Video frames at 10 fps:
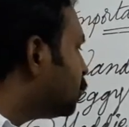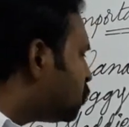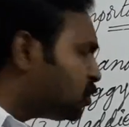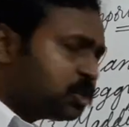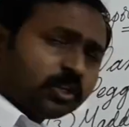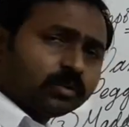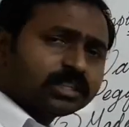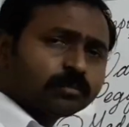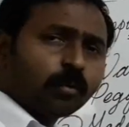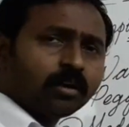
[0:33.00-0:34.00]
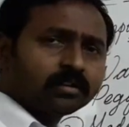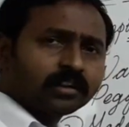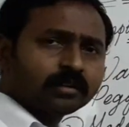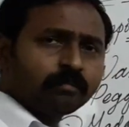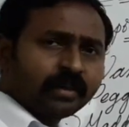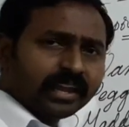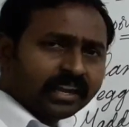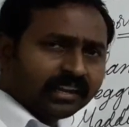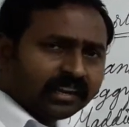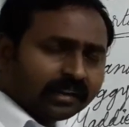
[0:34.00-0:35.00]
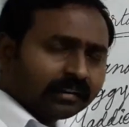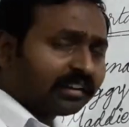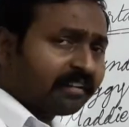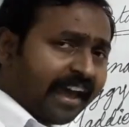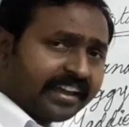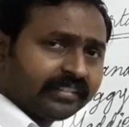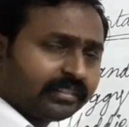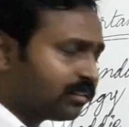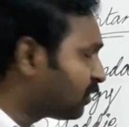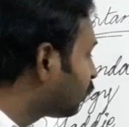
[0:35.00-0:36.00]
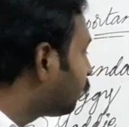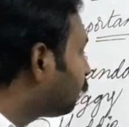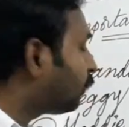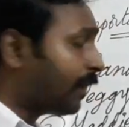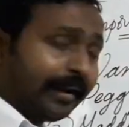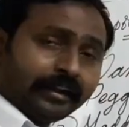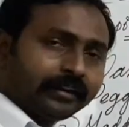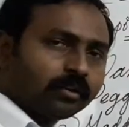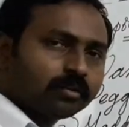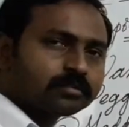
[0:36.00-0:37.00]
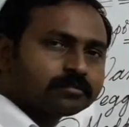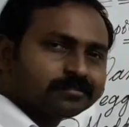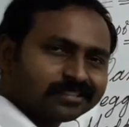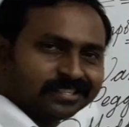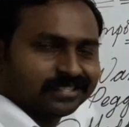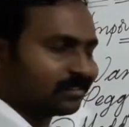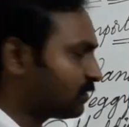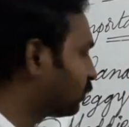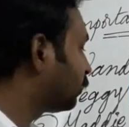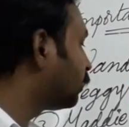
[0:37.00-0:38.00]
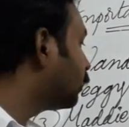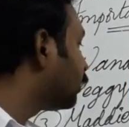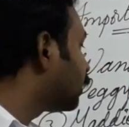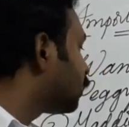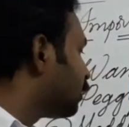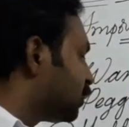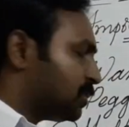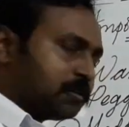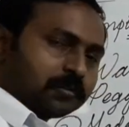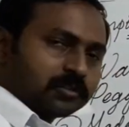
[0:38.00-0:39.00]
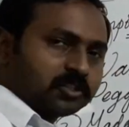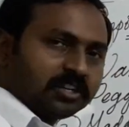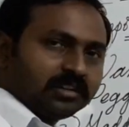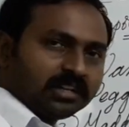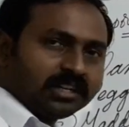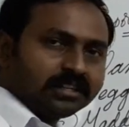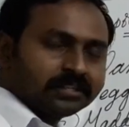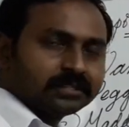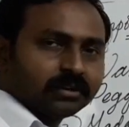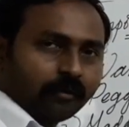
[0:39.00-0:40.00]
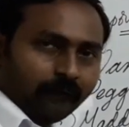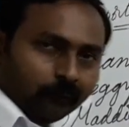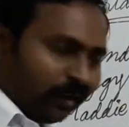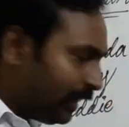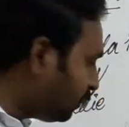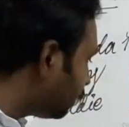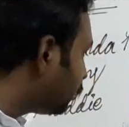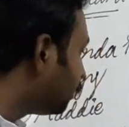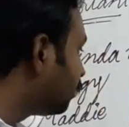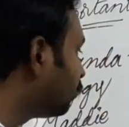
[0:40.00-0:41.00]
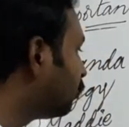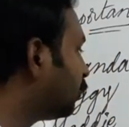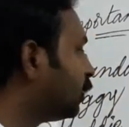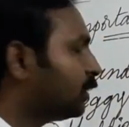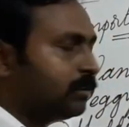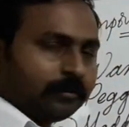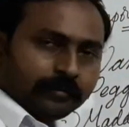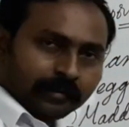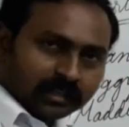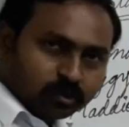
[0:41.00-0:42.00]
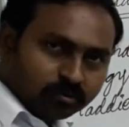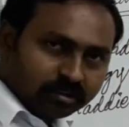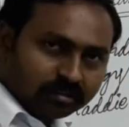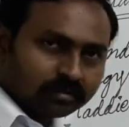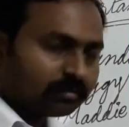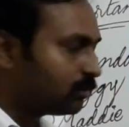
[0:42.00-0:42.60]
She was born on May 9th, 1906. She is a writer, illustrator,